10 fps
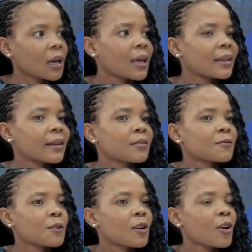And then
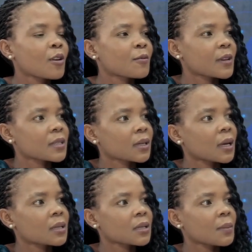for a lot of us, it
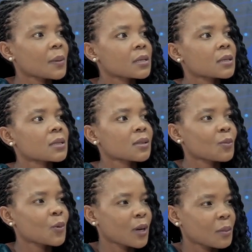ends up as a
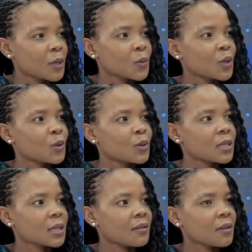disappointment when you
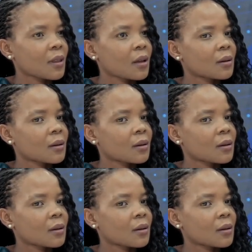discover that